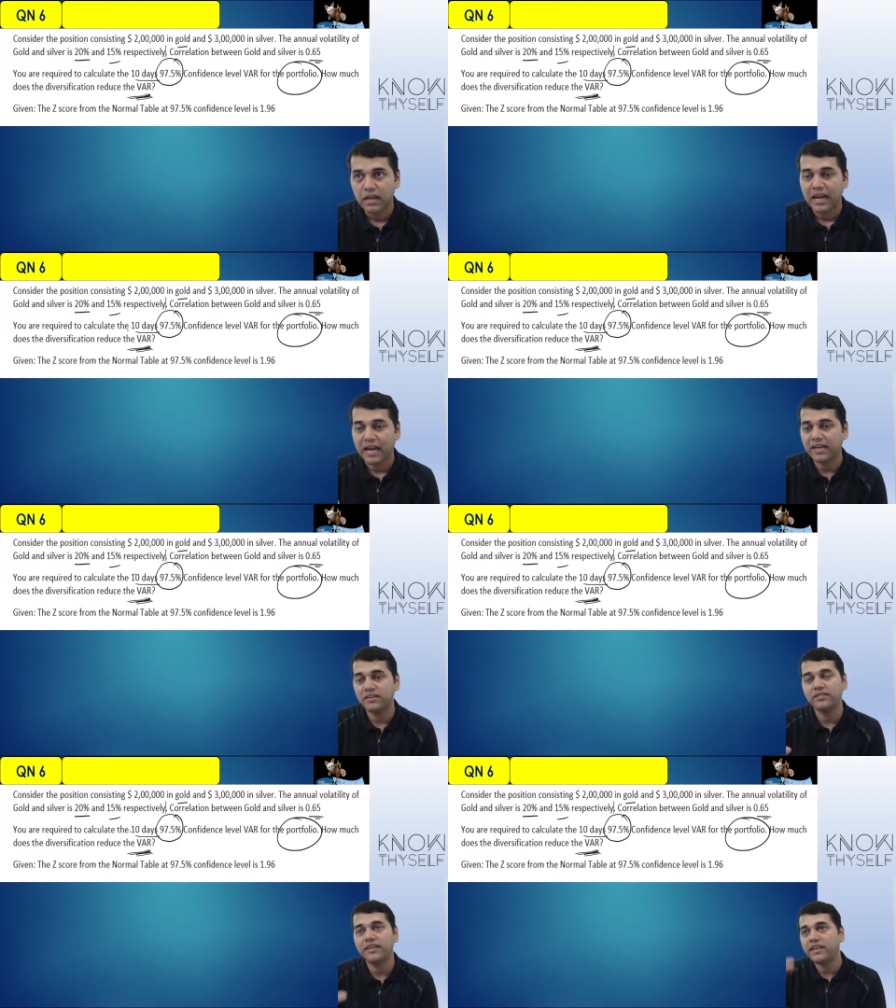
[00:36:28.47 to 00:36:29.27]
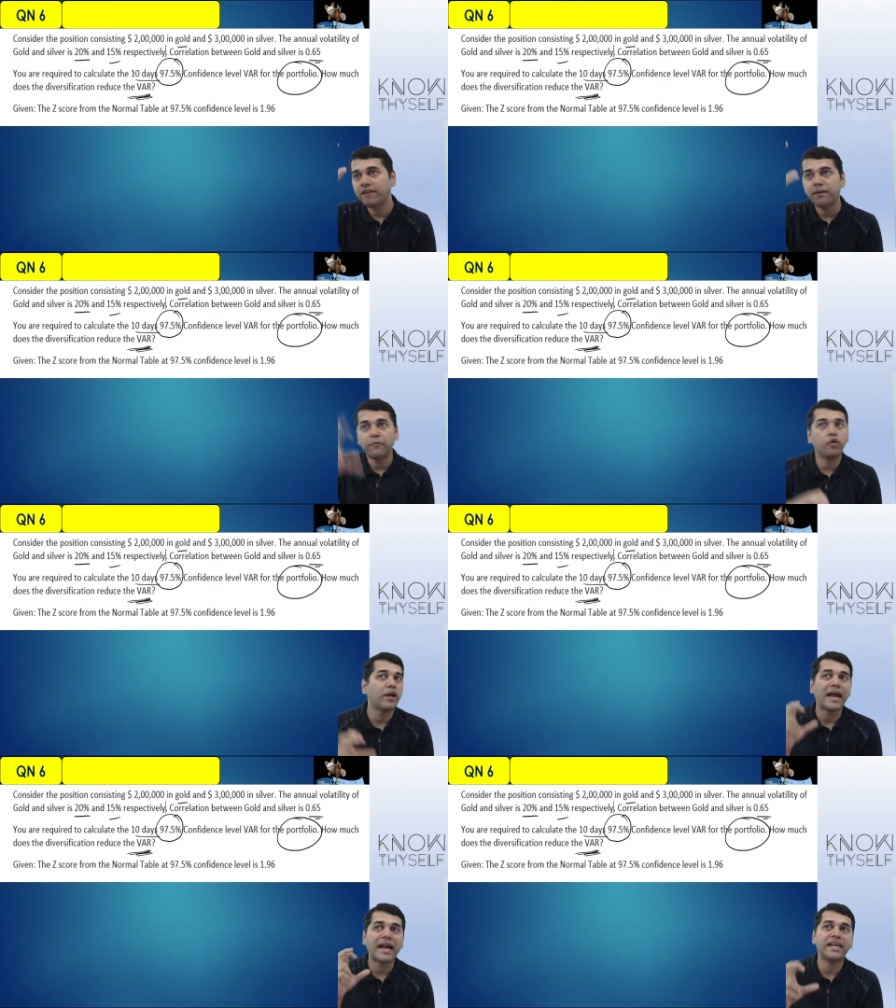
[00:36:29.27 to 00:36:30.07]
And see, if I am going
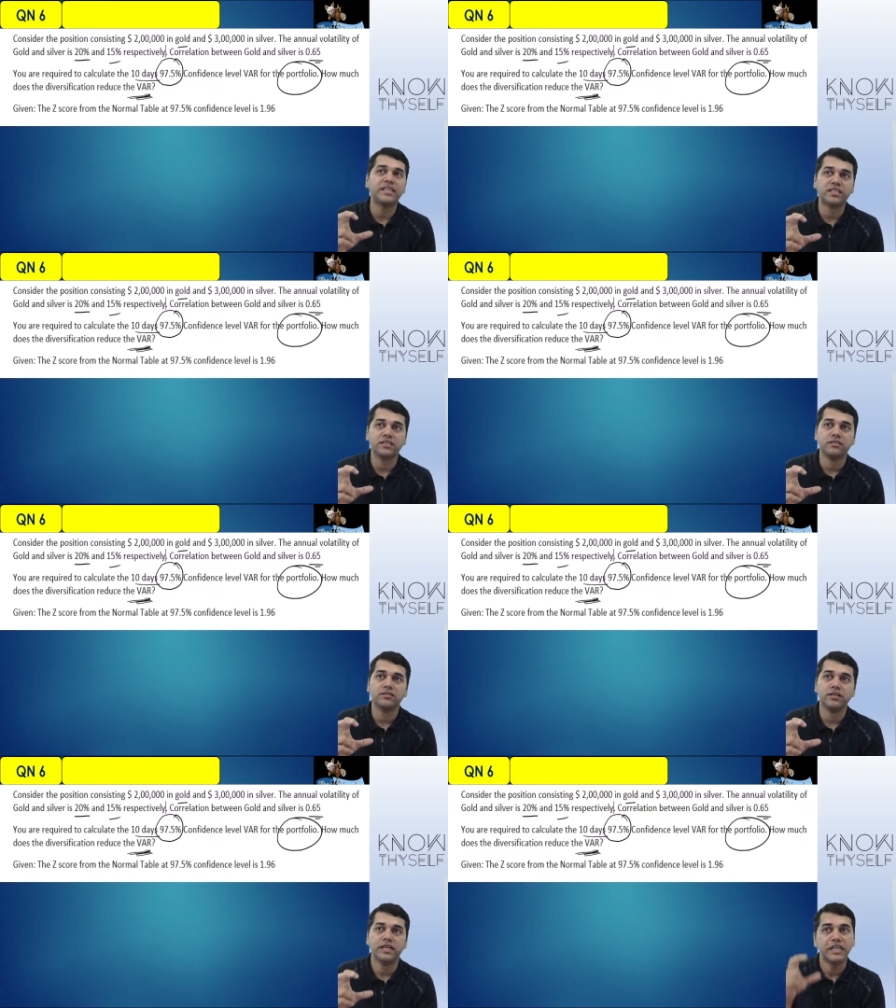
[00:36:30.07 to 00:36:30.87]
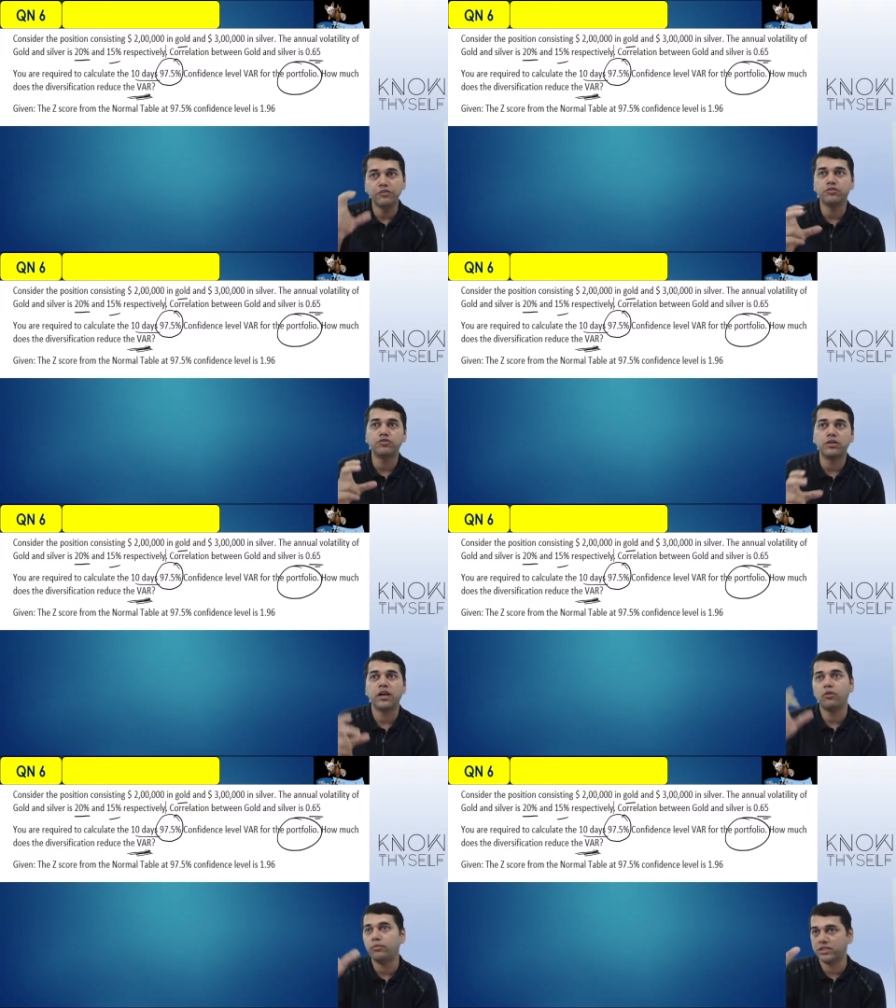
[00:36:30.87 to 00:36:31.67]
to add it individually,
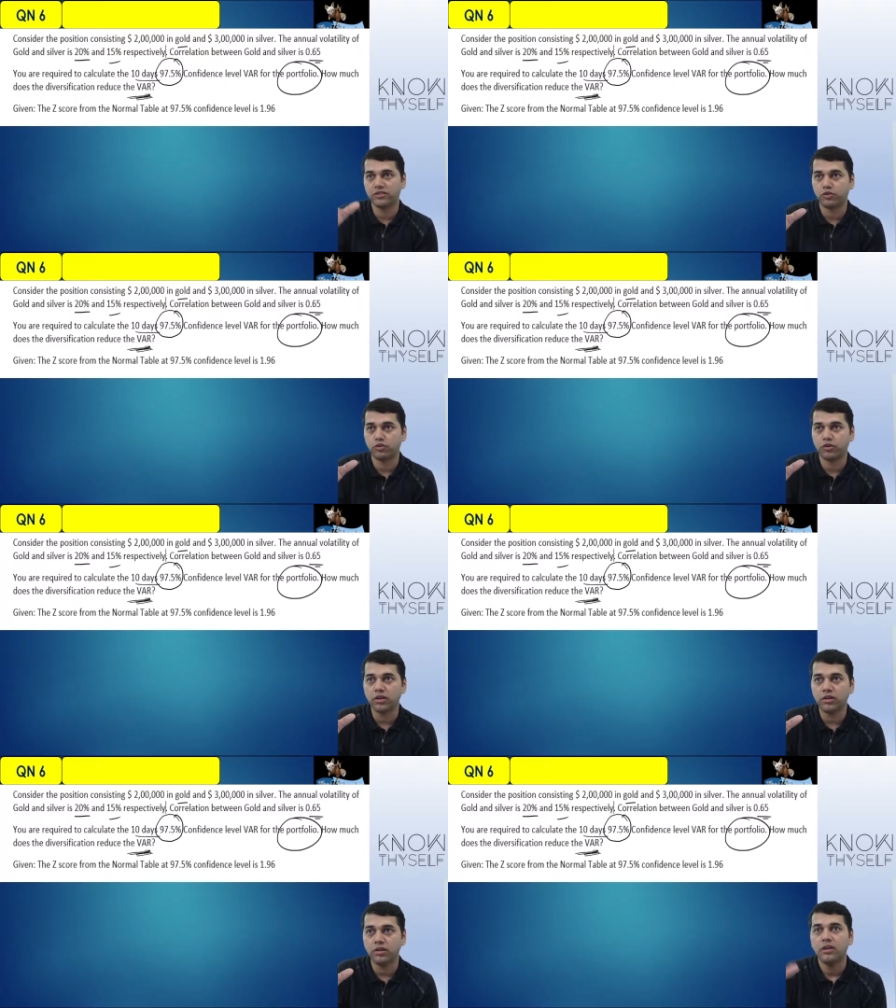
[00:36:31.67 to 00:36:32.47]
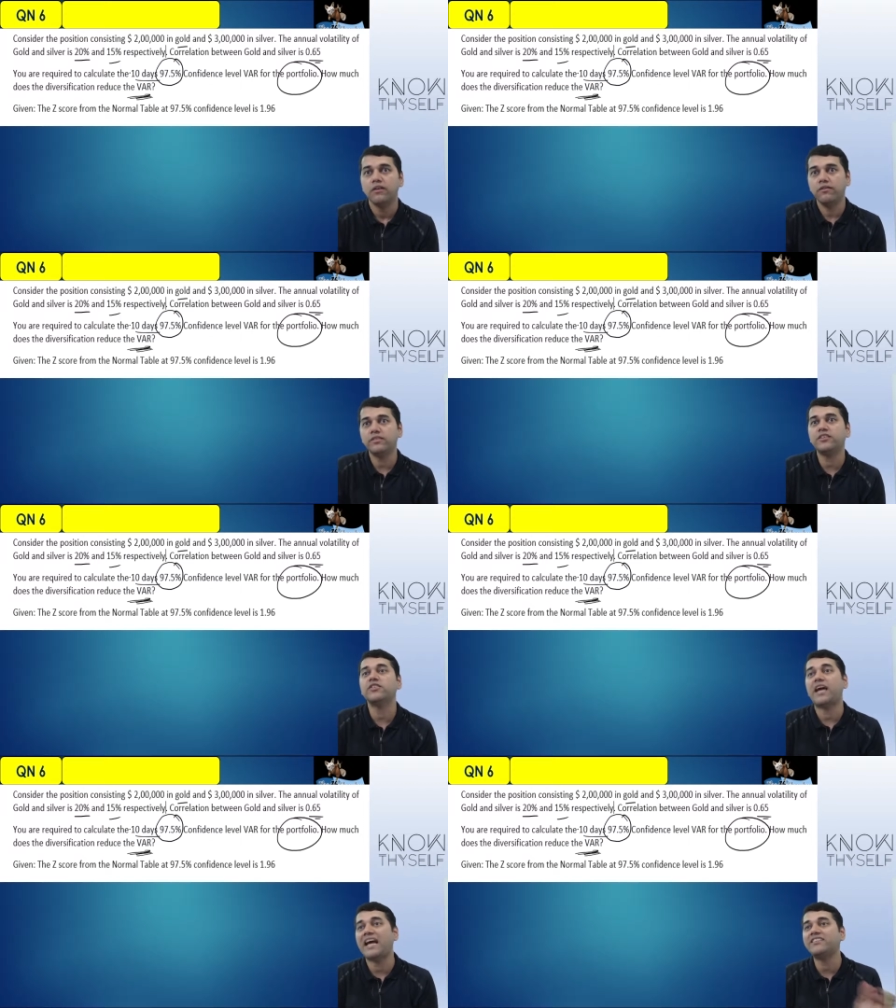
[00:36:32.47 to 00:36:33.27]
how much is the total? Versus
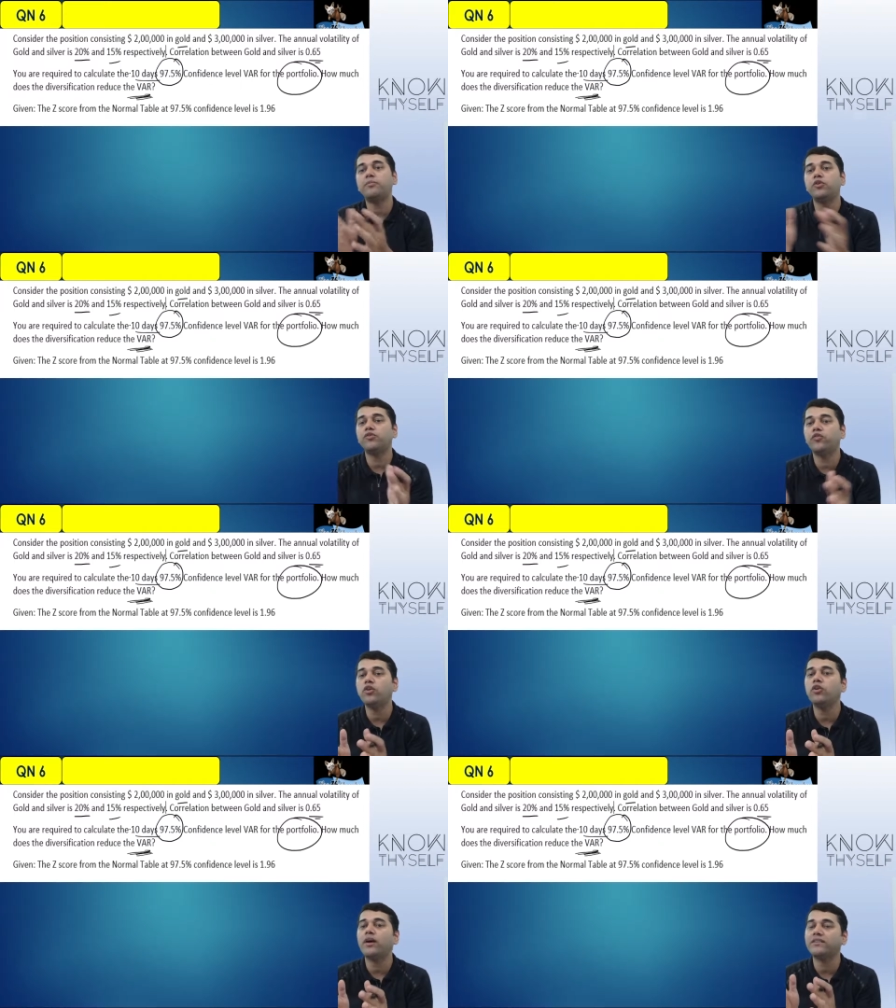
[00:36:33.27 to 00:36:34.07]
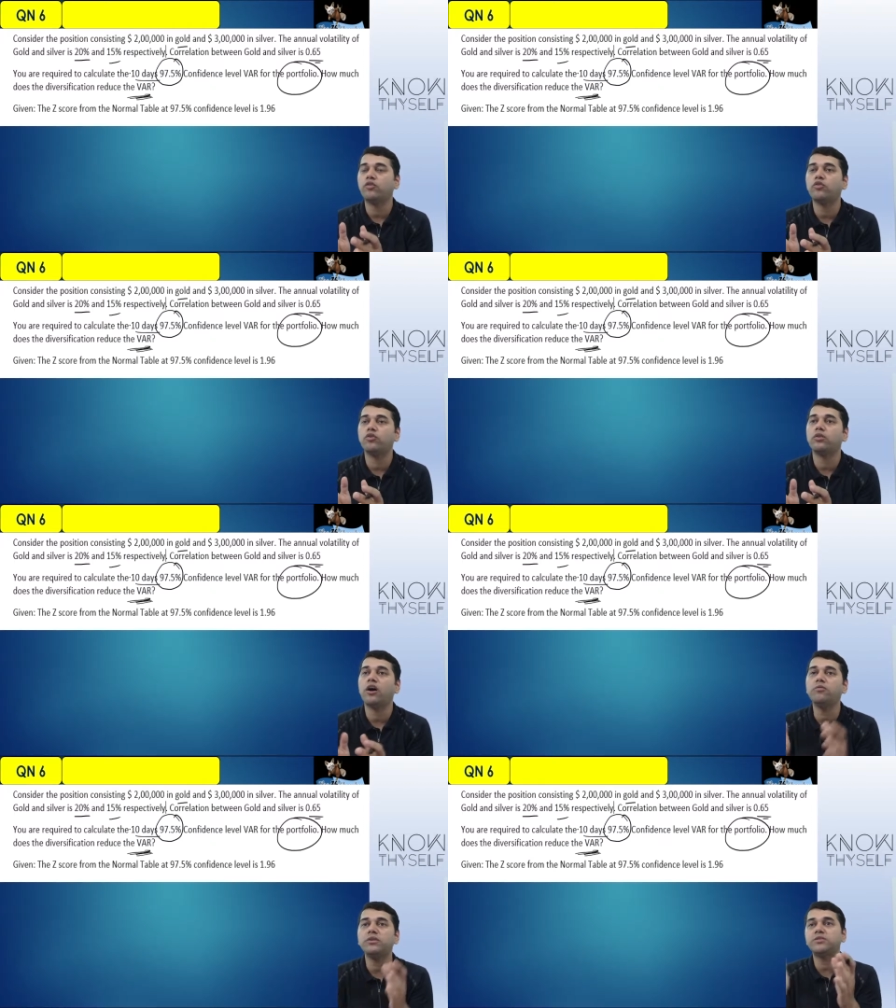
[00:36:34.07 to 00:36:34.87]
as a portfolio, as a whole,
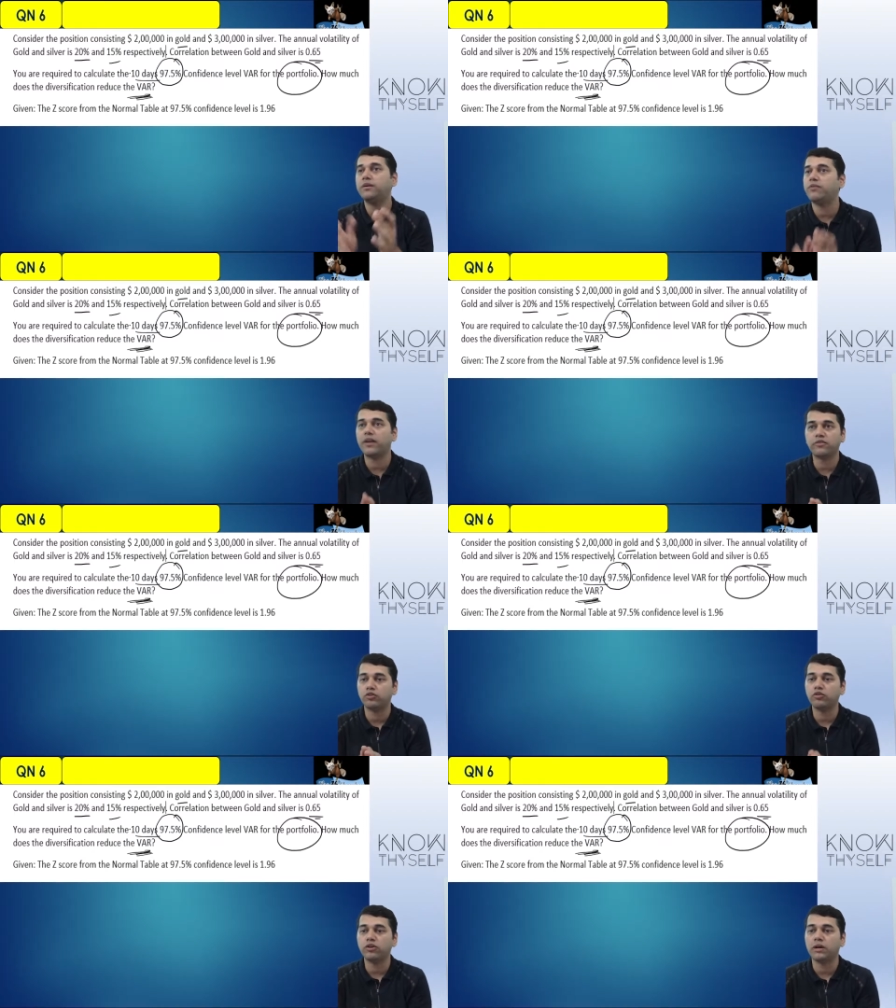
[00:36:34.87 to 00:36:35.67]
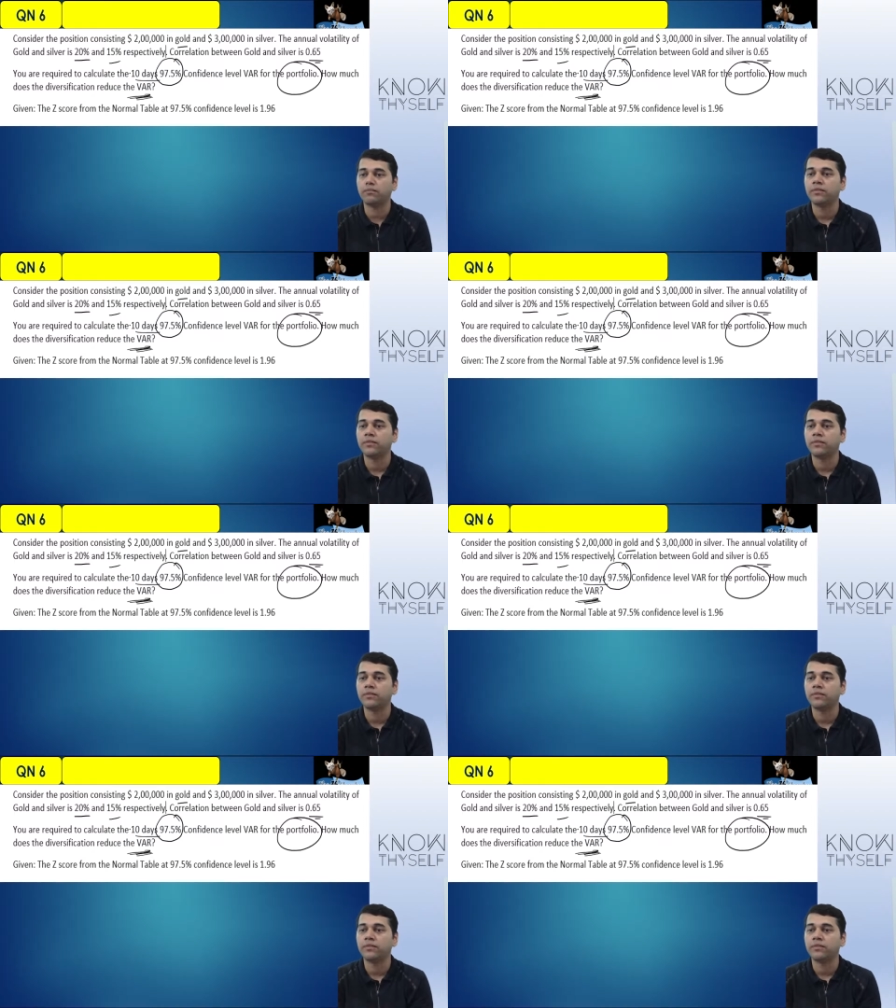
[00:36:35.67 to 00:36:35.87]
how much my VAR is going to come?